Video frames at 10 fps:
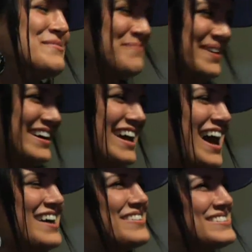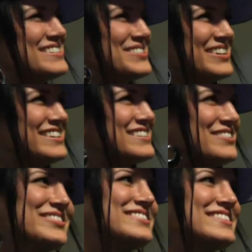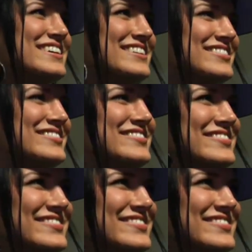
But I always enjoy these interviews, though.